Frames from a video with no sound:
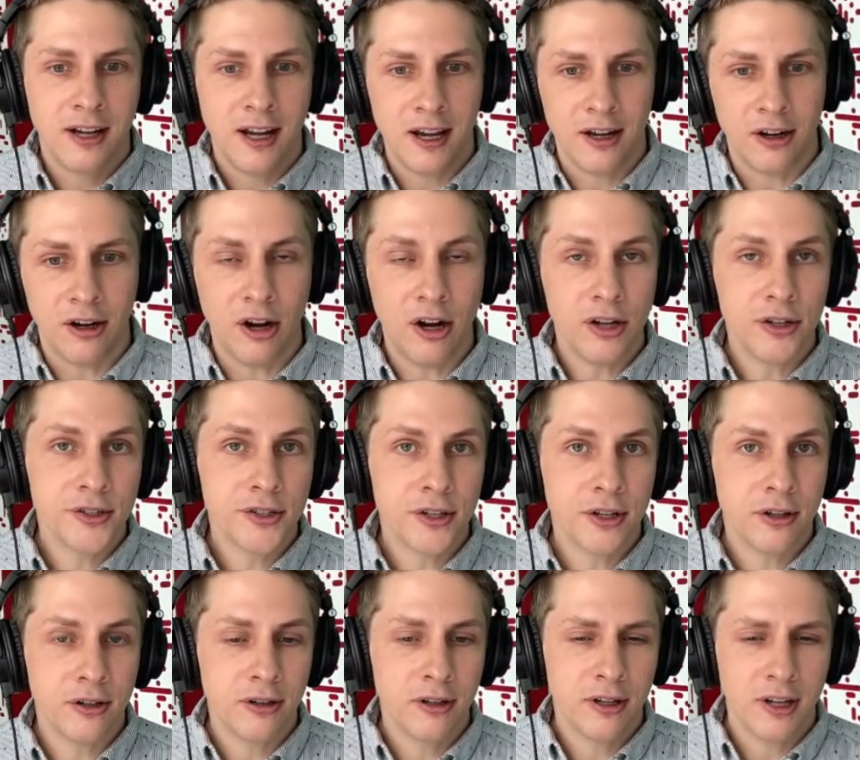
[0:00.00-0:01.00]
and
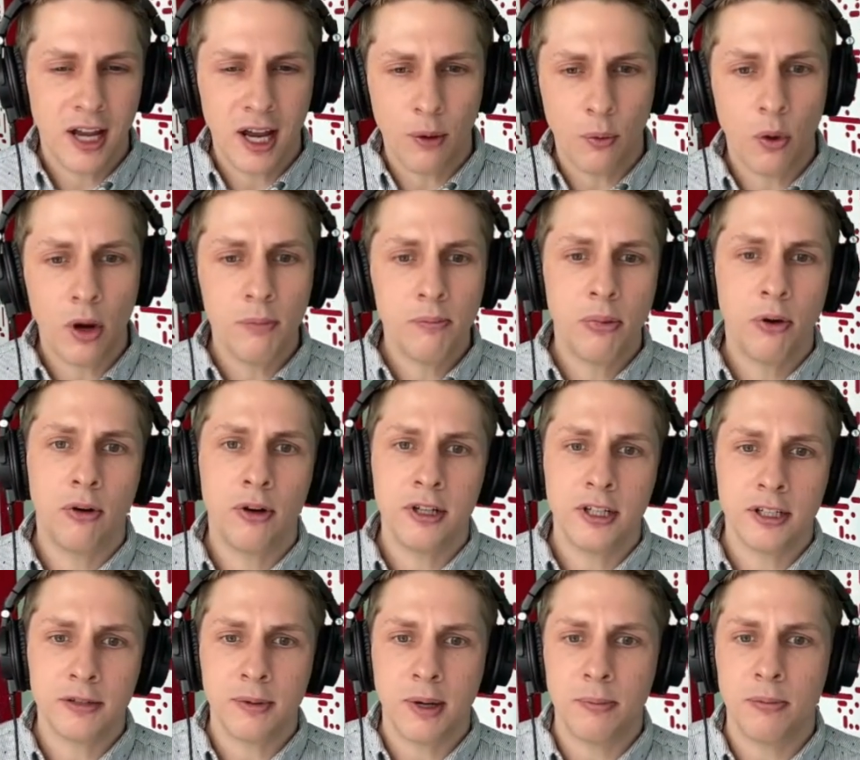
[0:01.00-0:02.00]
also at what
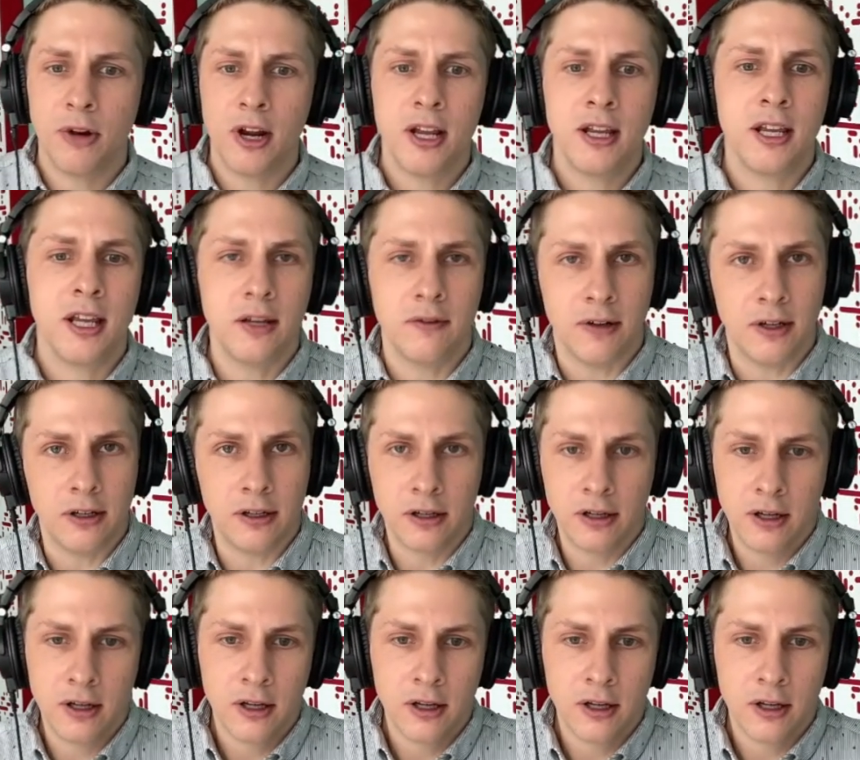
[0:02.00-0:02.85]
point is my break even.